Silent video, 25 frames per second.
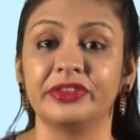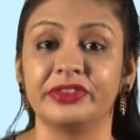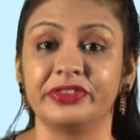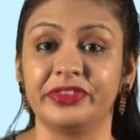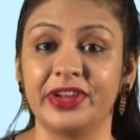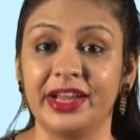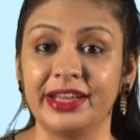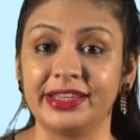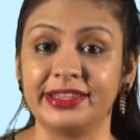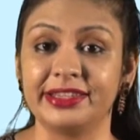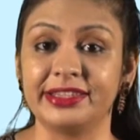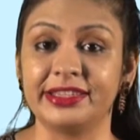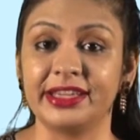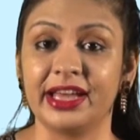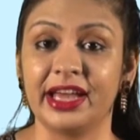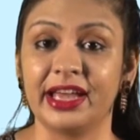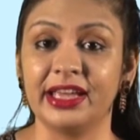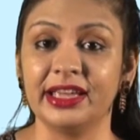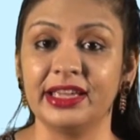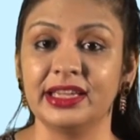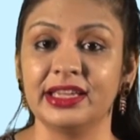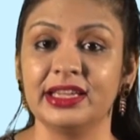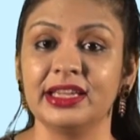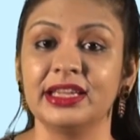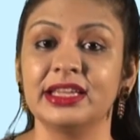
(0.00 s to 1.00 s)
Red
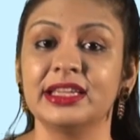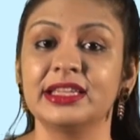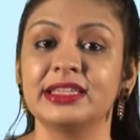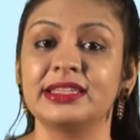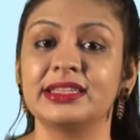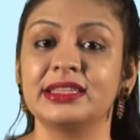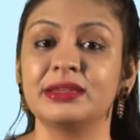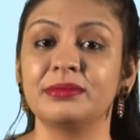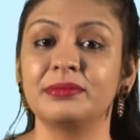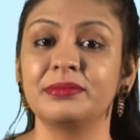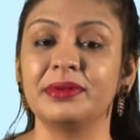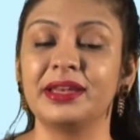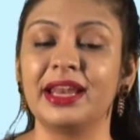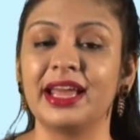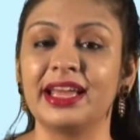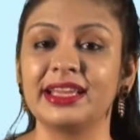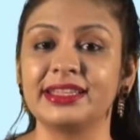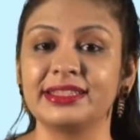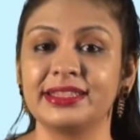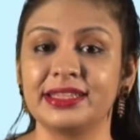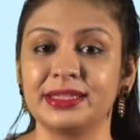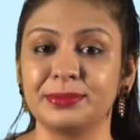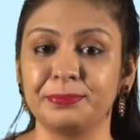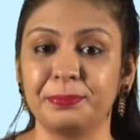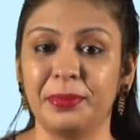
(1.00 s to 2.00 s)
tie
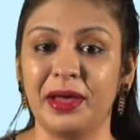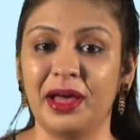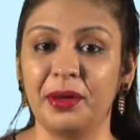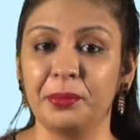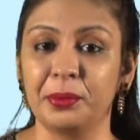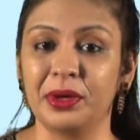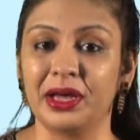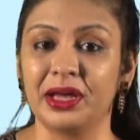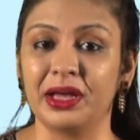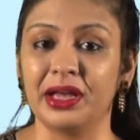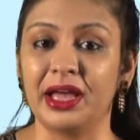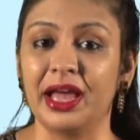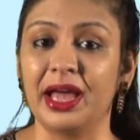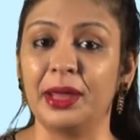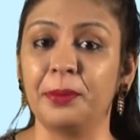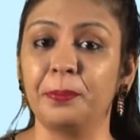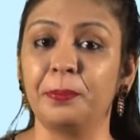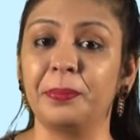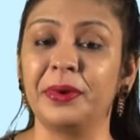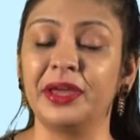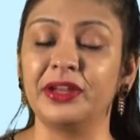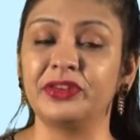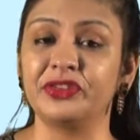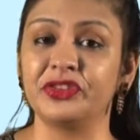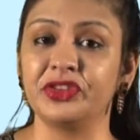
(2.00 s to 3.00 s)
symbolizes power
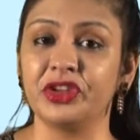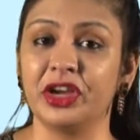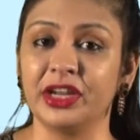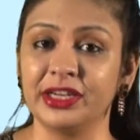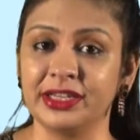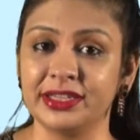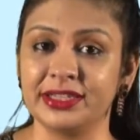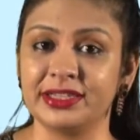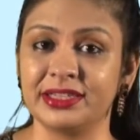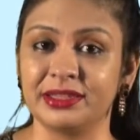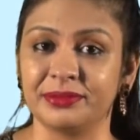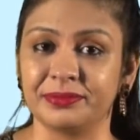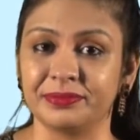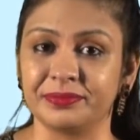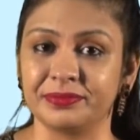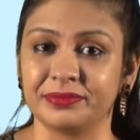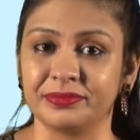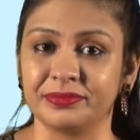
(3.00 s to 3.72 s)
and patriotism.